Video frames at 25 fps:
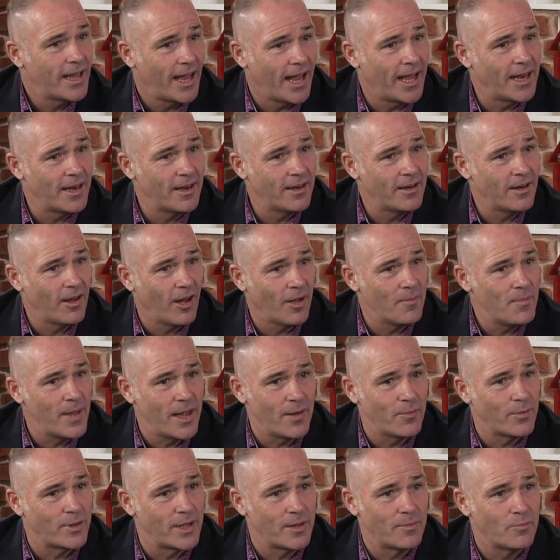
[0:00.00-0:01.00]
And I
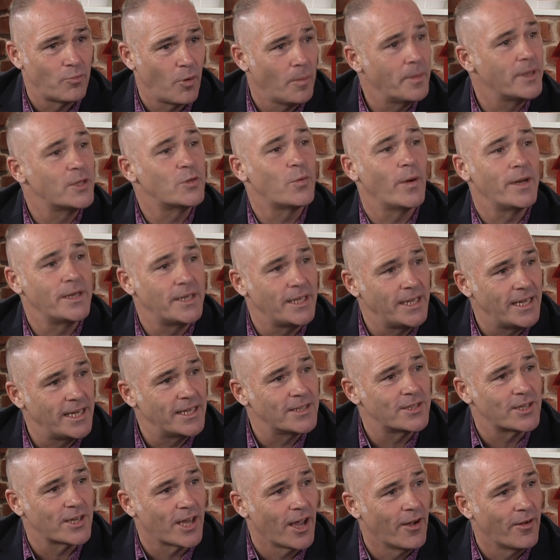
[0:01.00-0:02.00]
met with him probably 20
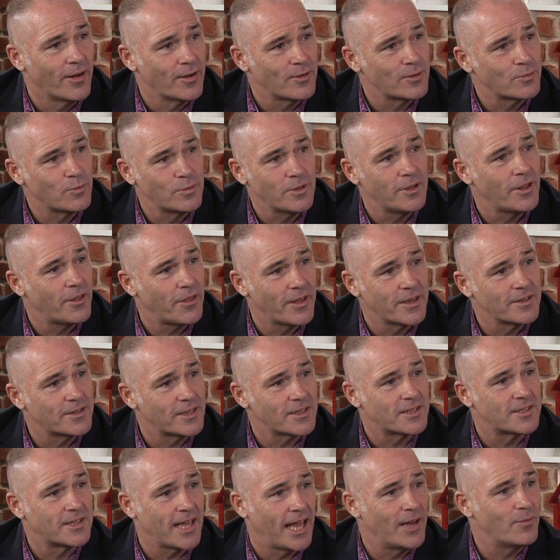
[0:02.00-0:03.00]
years ago, and it was one of the things
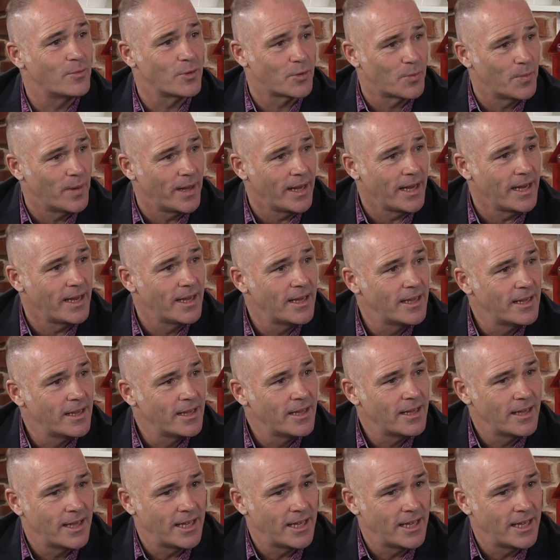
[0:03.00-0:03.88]
that stayed with me. Yeah.